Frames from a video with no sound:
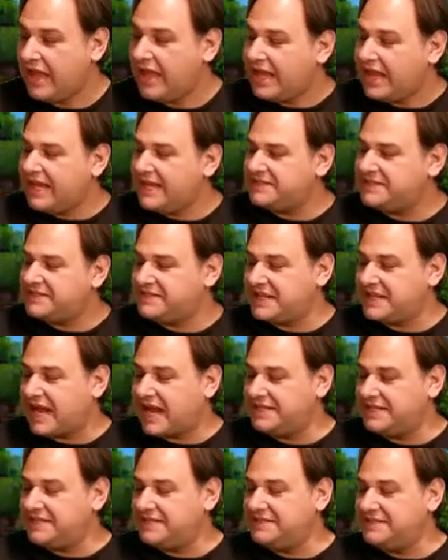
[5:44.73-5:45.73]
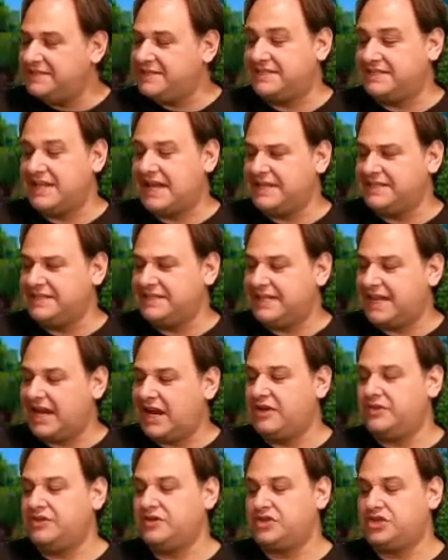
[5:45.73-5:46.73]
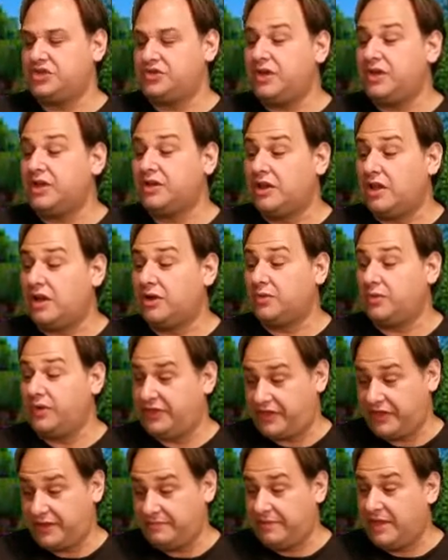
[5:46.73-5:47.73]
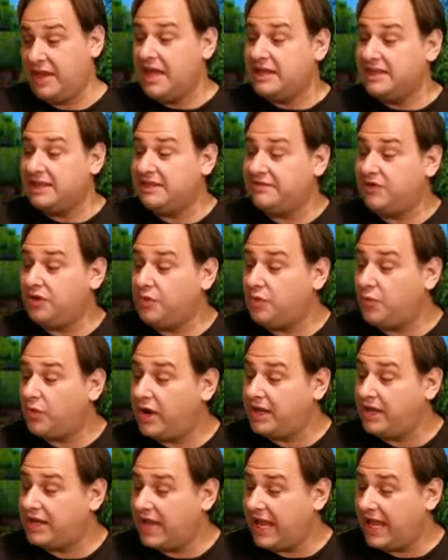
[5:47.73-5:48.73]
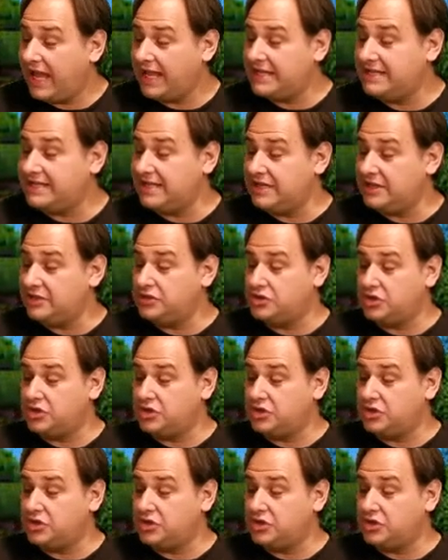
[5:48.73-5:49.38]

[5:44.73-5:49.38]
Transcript: He decided to carry the string along with him, leaving one end in